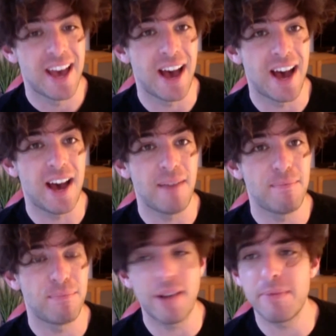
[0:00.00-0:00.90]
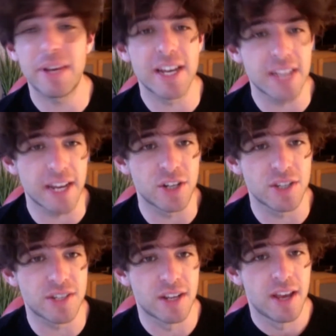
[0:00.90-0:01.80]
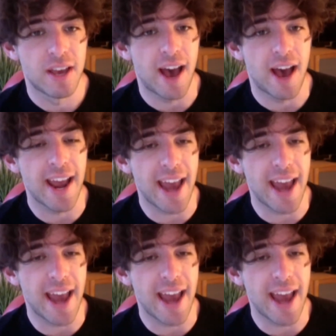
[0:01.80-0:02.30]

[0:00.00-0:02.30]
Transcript: Probably because I had